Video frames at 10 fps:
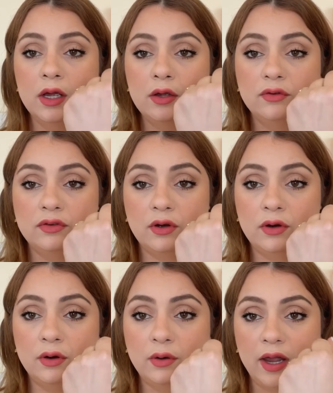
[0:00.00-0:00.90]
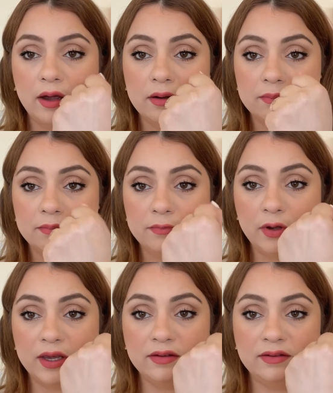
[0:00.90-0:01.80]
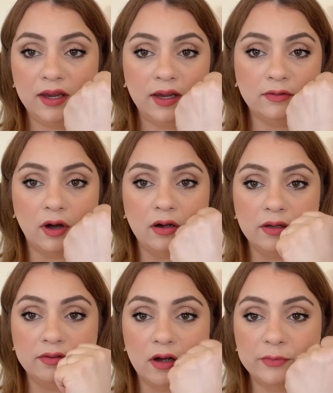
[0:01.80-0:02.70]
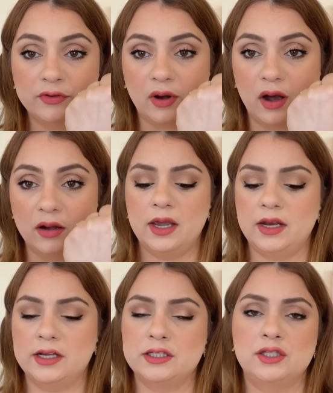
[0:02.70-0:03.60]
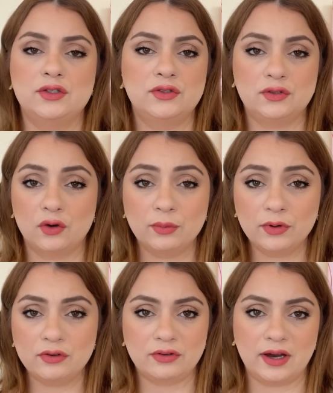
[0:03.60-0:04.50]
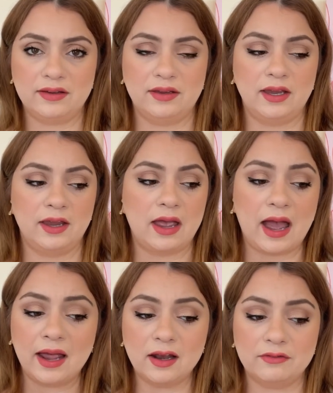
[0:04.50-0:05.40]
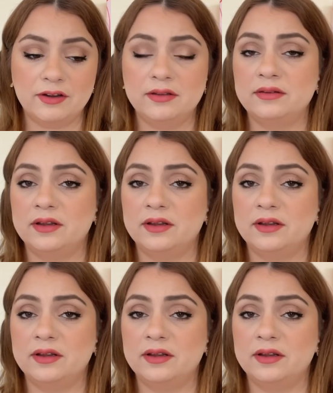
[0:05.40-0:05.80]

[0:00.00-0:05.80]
So yeah, you can see it all, it's almost gone. It is so moisturizing. I love it.